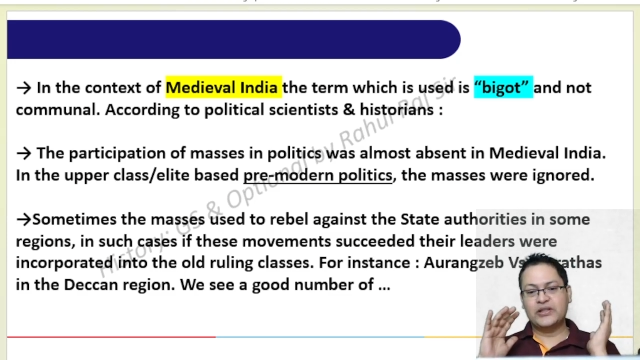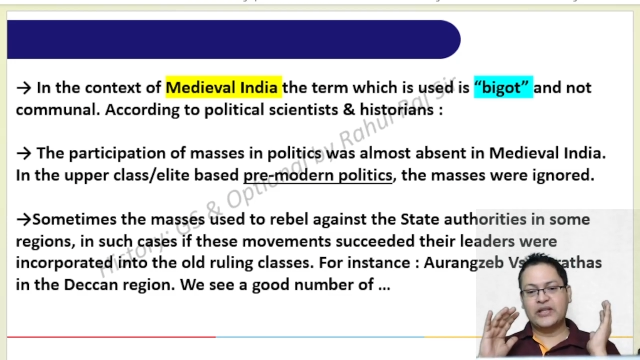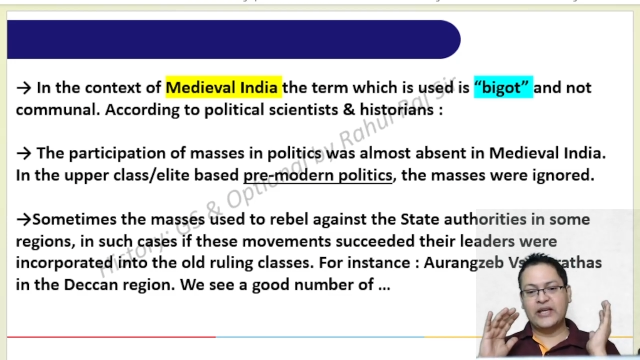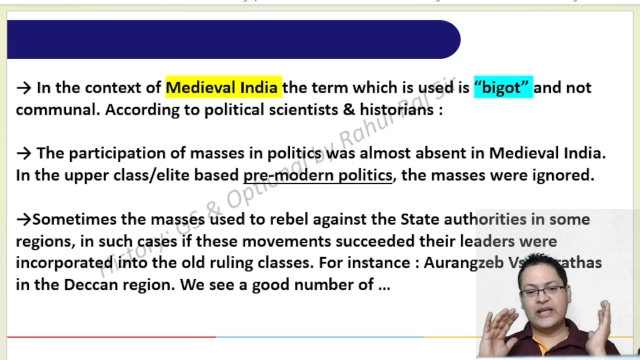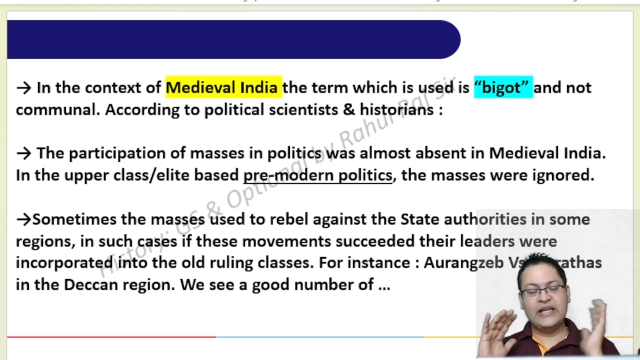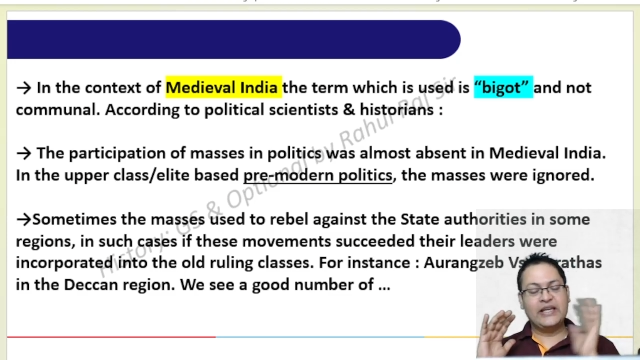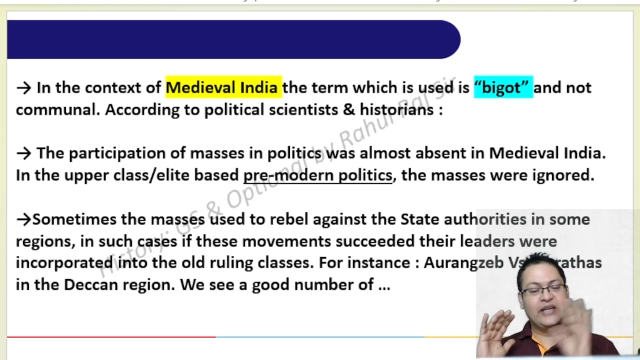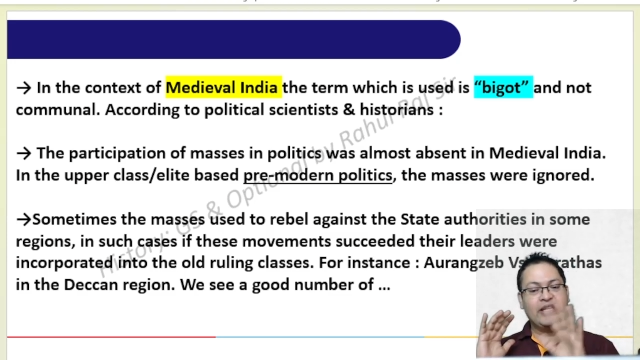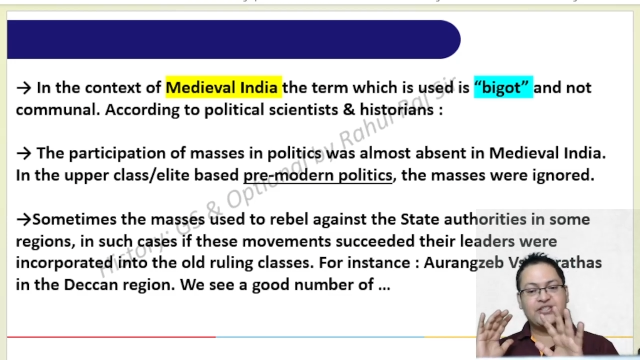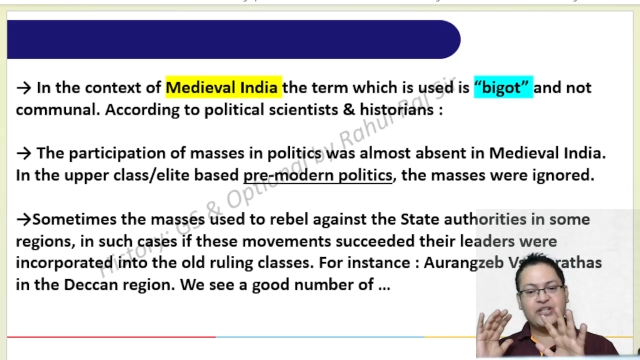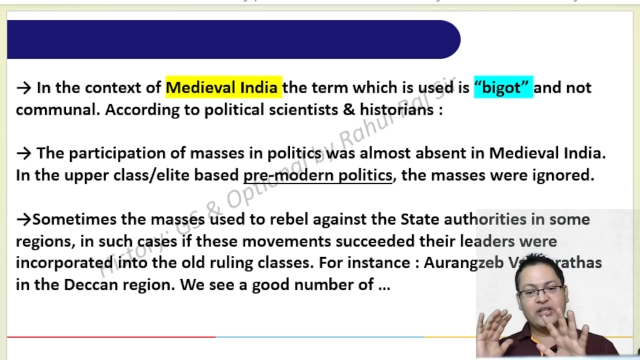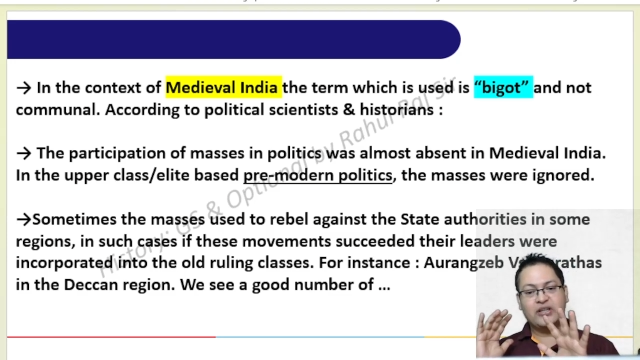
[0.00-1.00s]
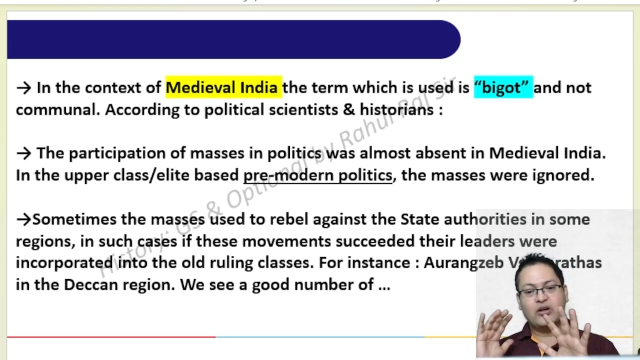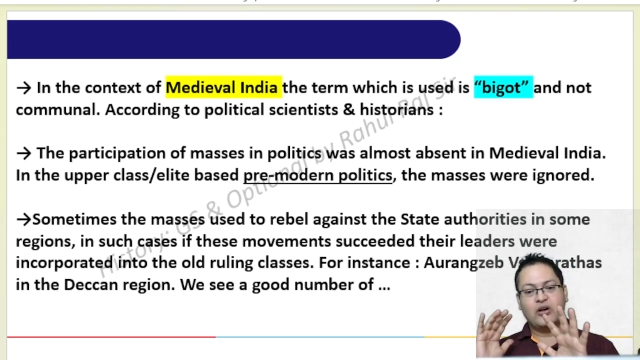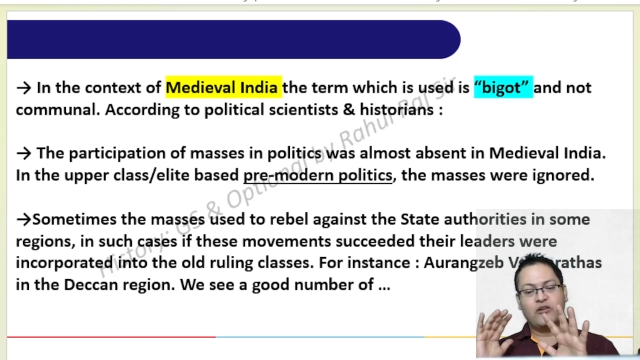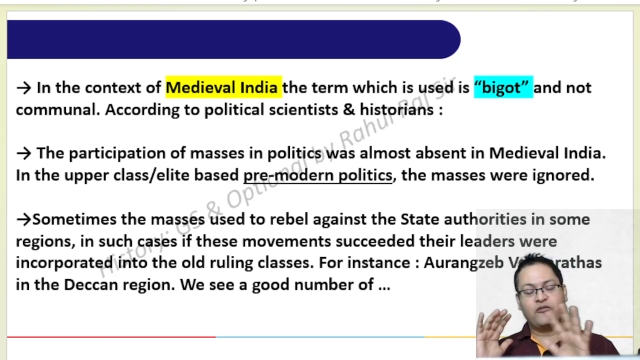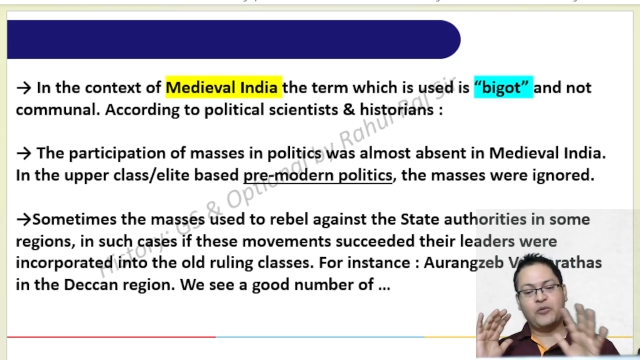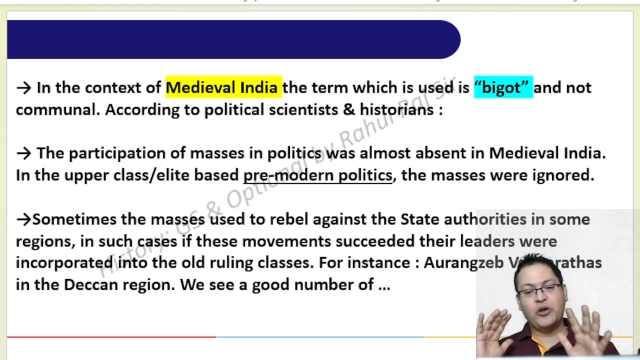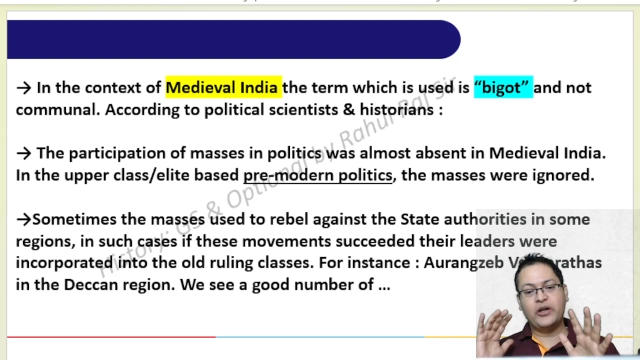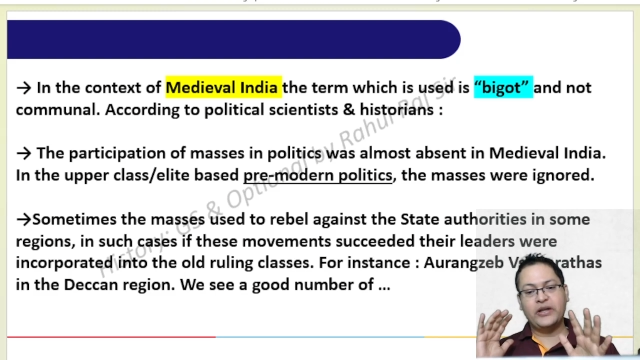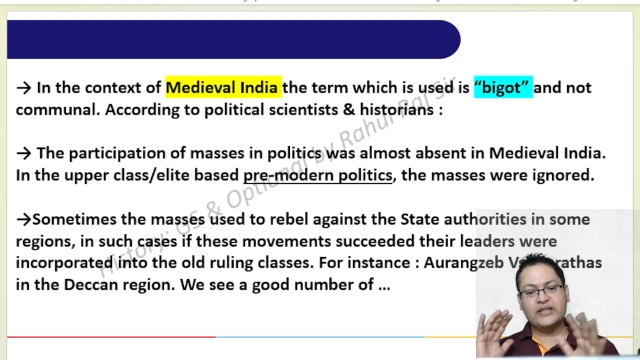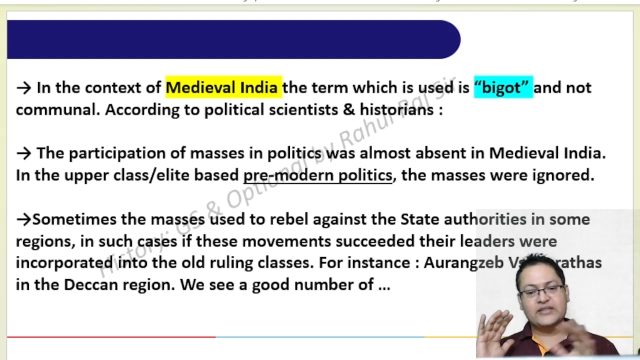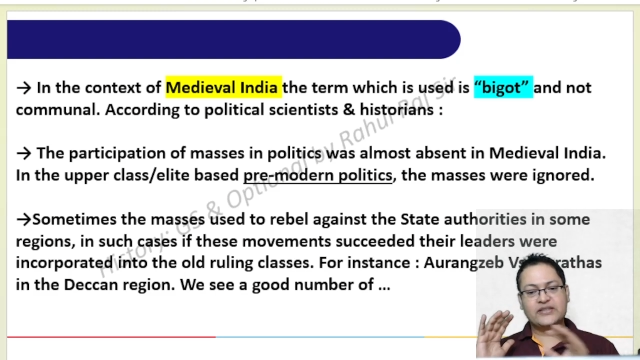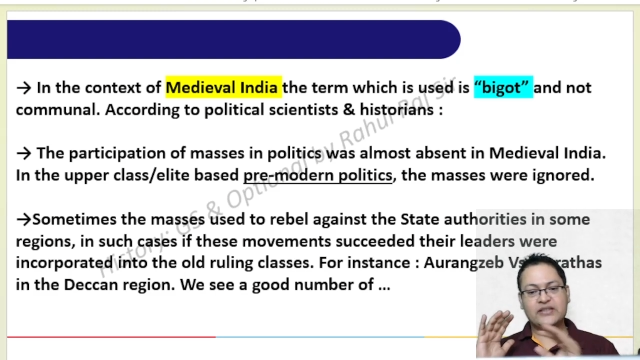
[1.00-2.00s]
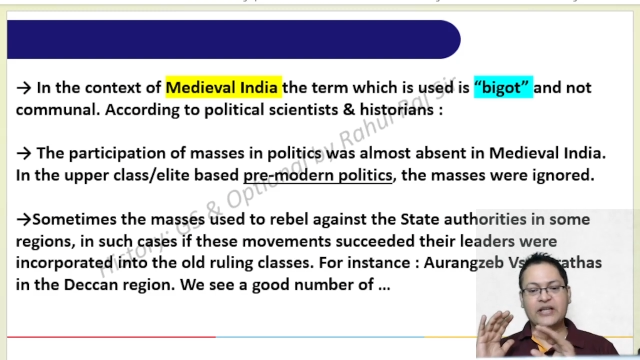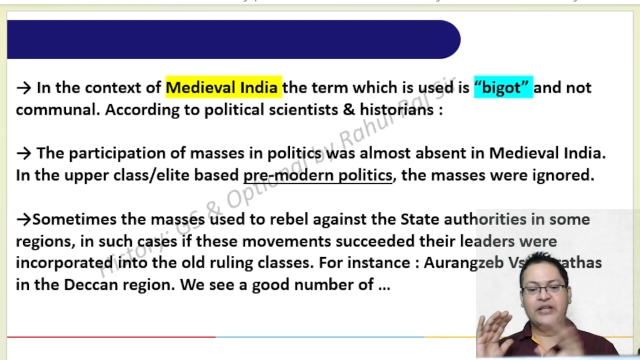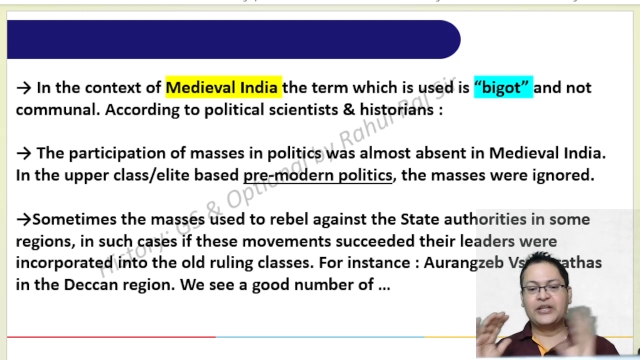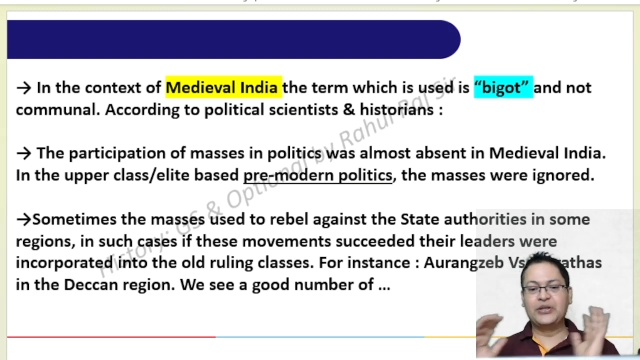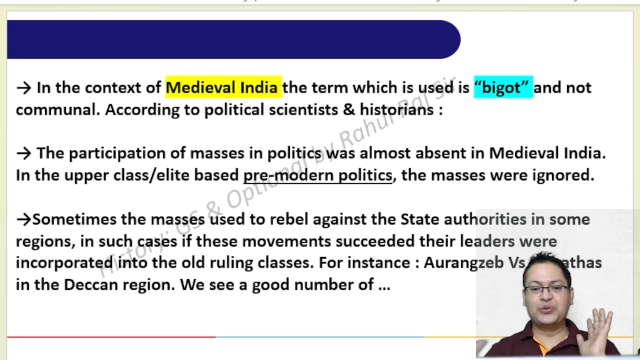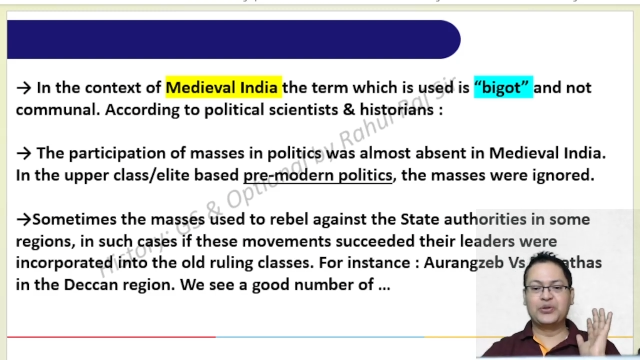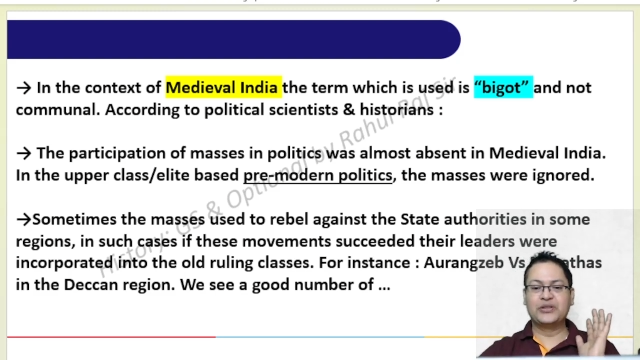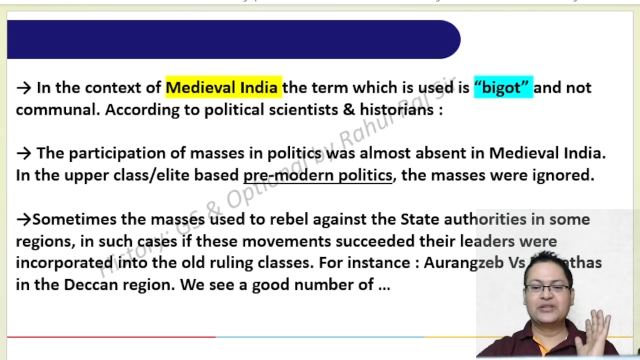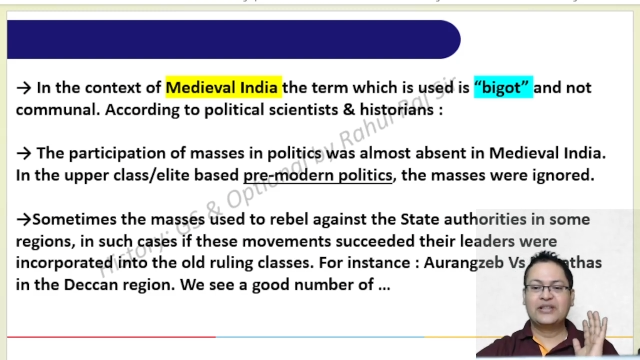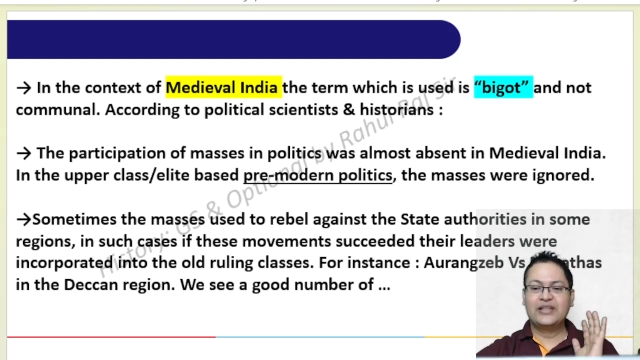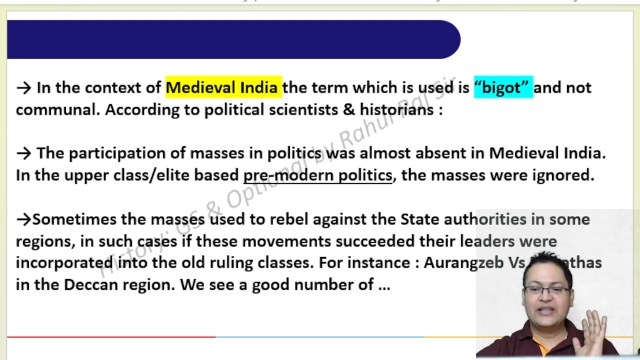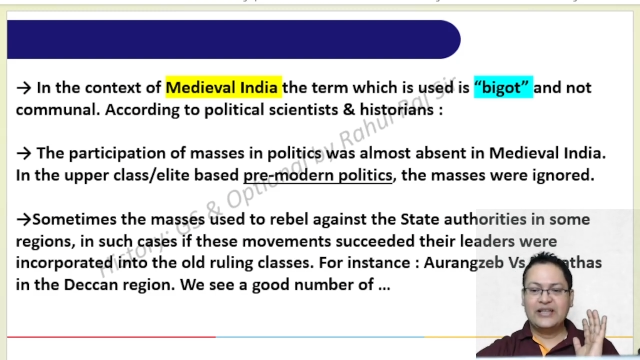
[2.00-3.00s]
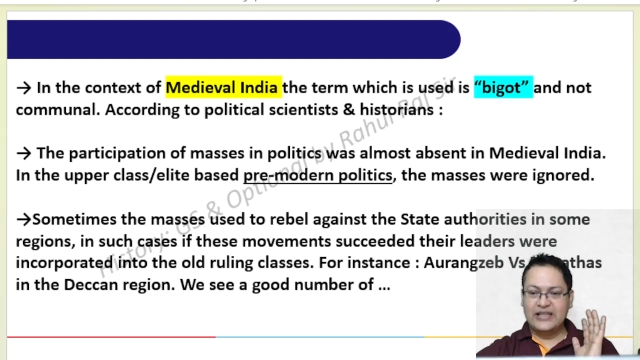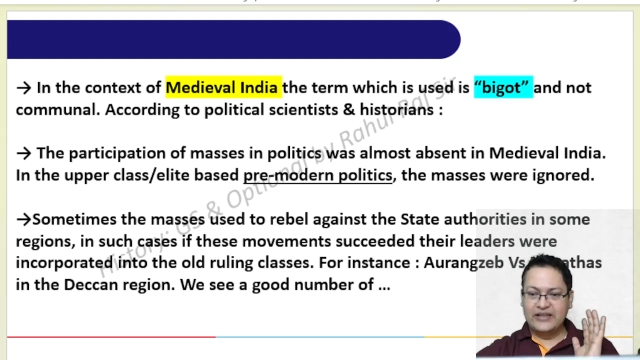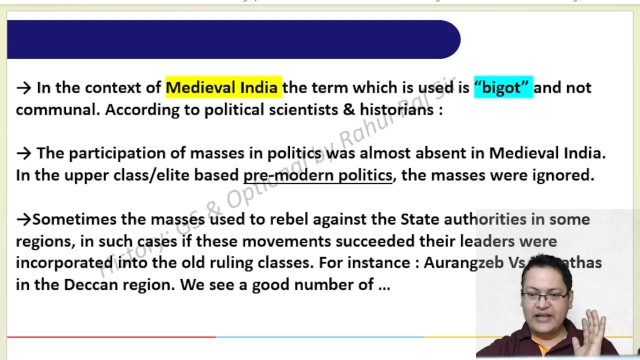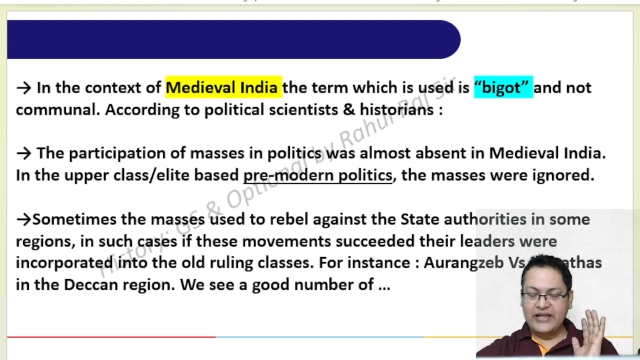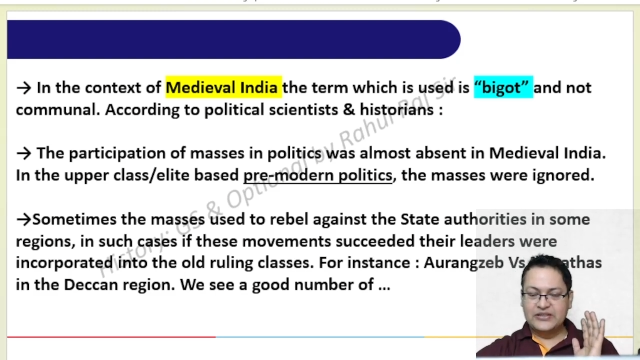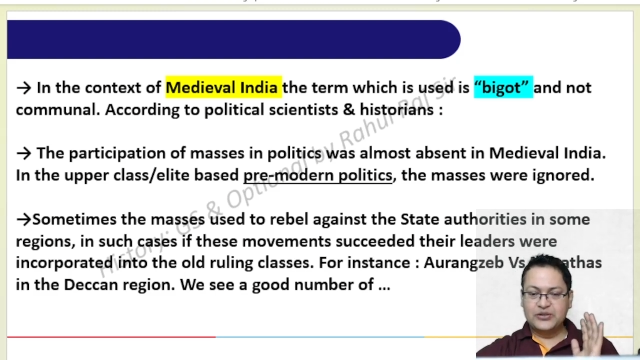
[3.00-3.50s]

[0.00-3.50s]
The elite nature of politics continued, right?